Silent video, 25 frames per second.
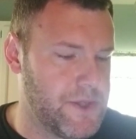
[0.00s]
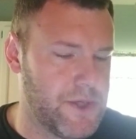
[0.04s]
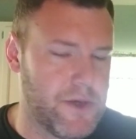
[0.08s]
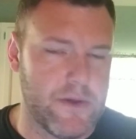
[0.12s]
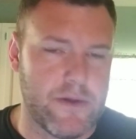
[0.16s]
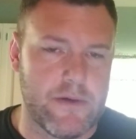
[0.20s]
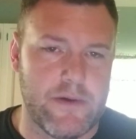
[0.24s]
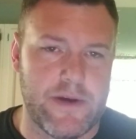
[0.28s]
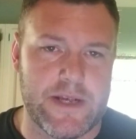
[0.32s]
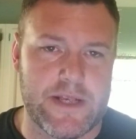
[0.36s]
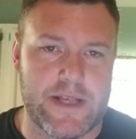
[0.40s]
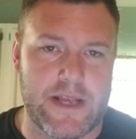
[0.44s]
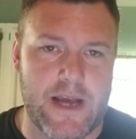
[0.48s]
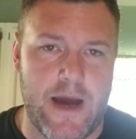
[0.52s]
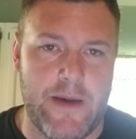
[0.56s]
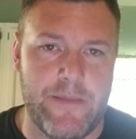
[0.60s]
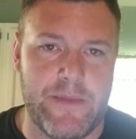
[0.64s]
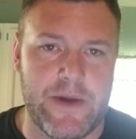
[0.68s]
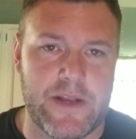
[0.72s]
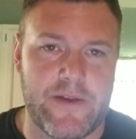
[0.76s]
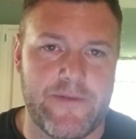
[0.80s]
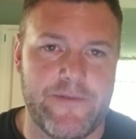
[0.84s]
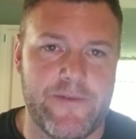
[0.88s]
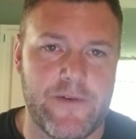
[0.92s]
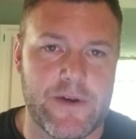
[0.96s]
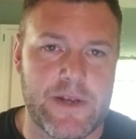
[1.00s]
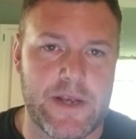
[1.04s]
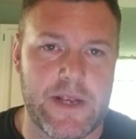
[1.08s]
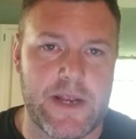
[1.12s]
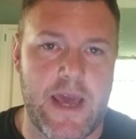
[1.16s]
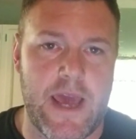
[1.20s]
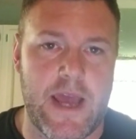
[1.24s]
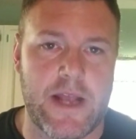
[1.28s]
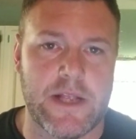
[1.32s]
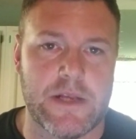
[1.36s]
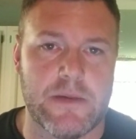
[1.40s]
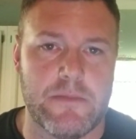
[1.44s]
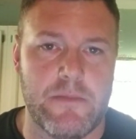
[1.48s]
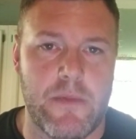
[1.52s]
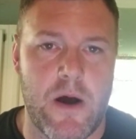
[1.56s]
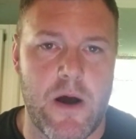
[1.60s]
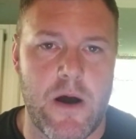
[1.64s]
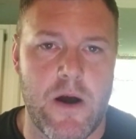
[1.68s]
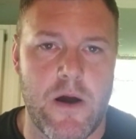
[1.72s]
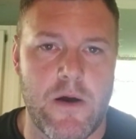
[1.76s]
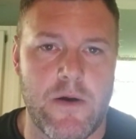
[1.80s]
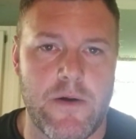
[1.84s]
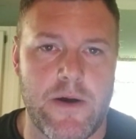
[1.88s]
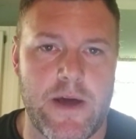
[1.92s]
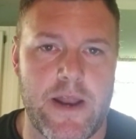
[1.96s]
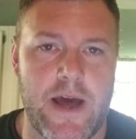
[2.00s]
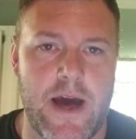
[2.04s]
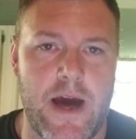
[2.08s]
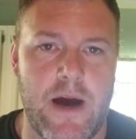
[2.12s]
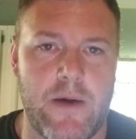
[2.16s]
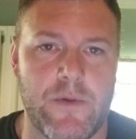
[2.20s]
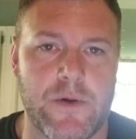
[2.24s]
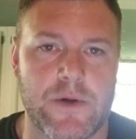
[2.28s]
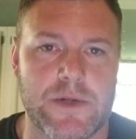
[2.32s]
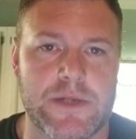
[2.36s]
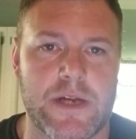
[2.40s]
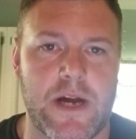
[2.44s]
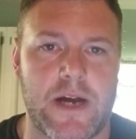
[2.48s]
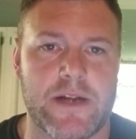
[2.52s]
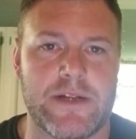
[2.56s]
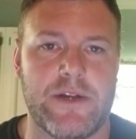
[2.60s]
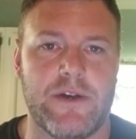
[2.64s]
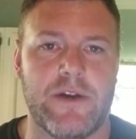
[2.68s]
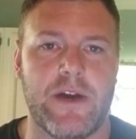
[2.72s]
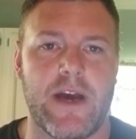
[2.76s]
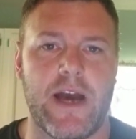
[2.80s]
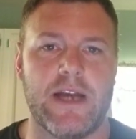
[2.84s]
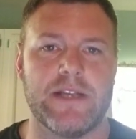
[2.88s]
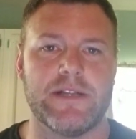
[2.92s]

are your 3 assignments for today and tomorrow, and I will talk to you guys